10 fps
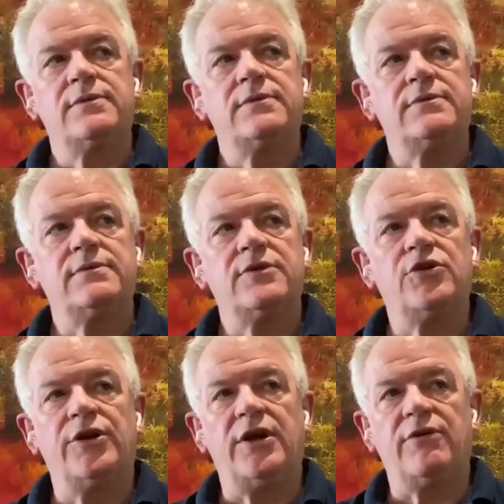could it
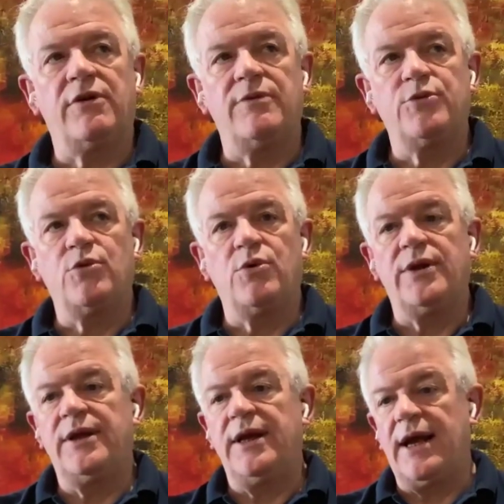grow more?
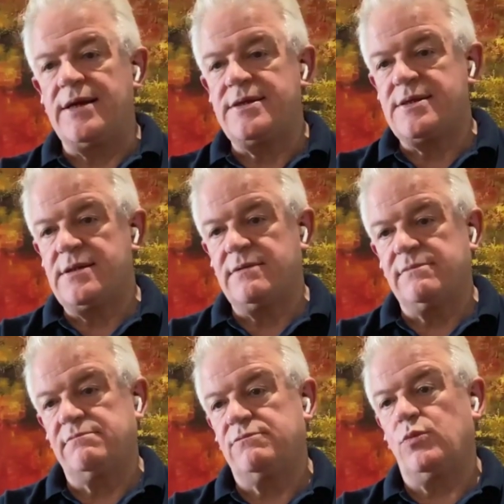Yes.
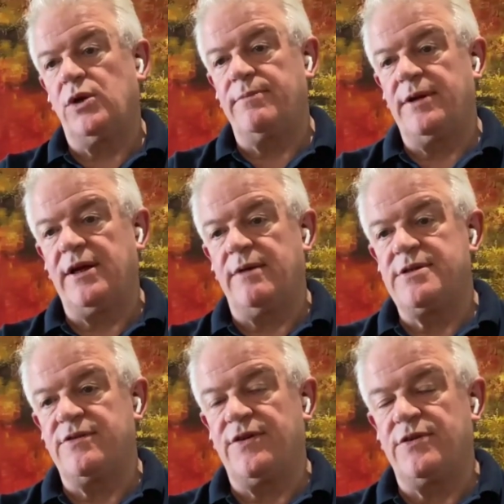Will it become
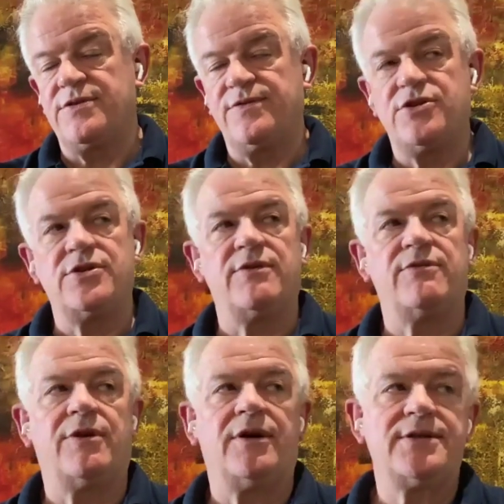self-sufficient in
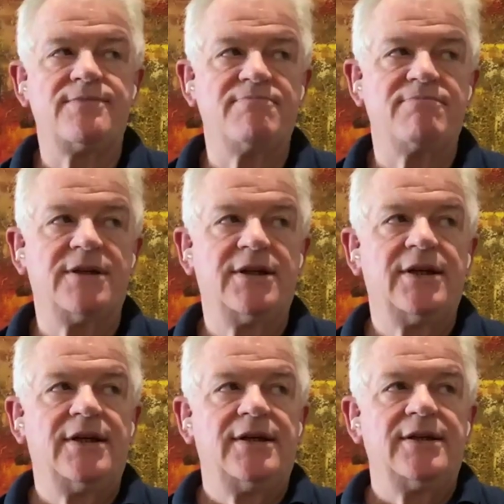rice?
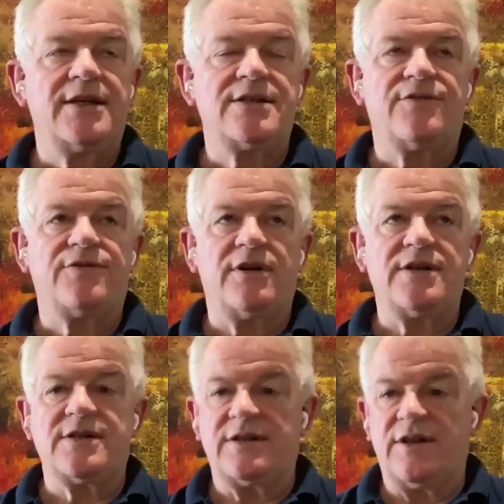That's a very
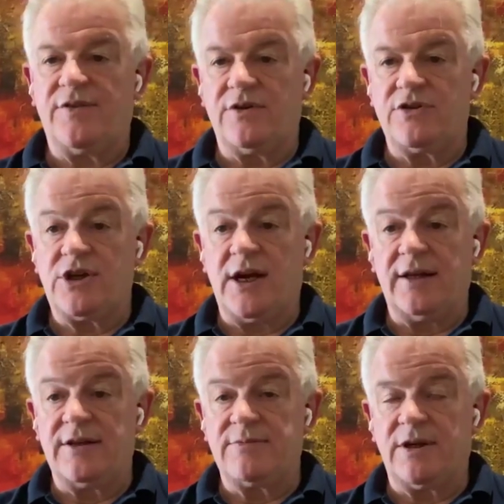significant
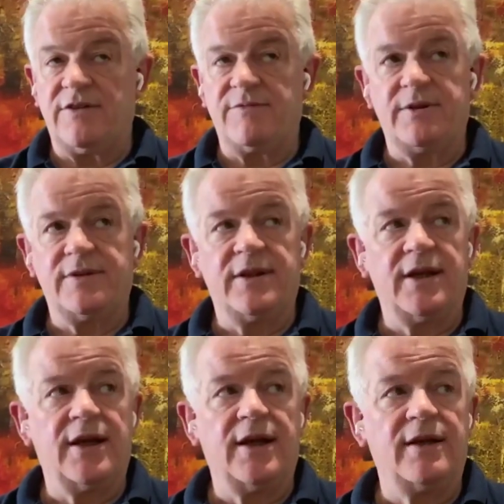challenge. I mean, I've been
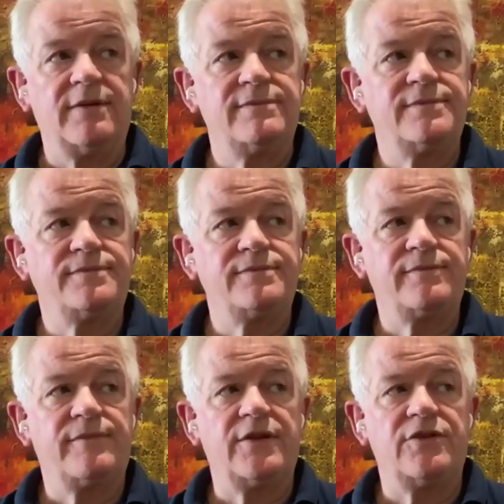there
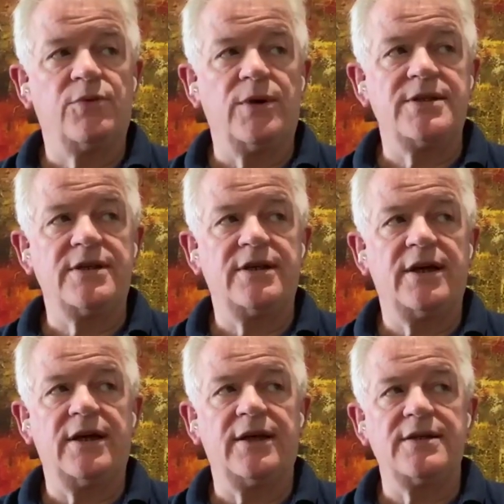20
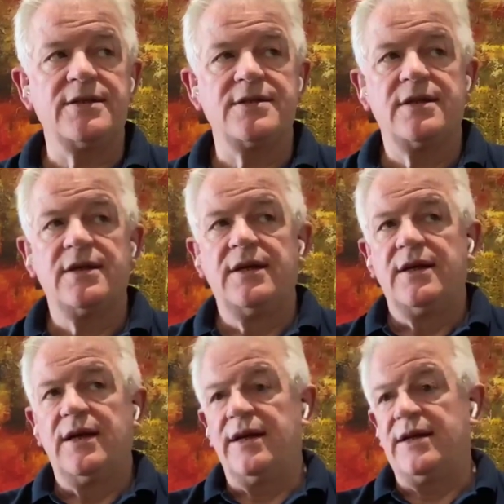years,
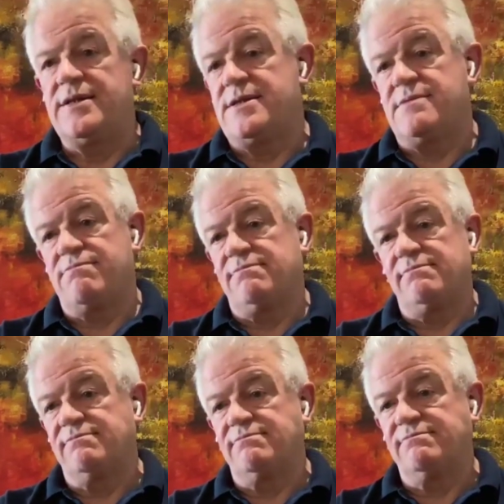and
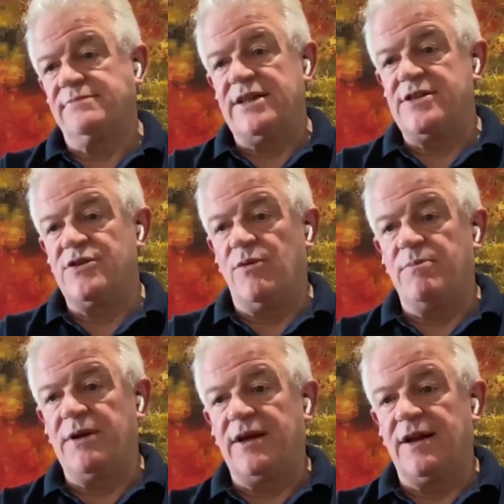it's not
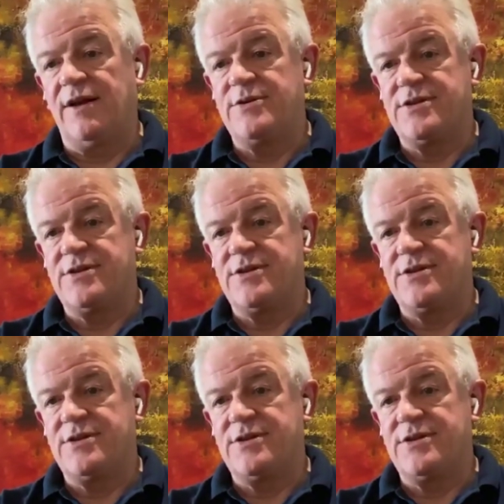been close to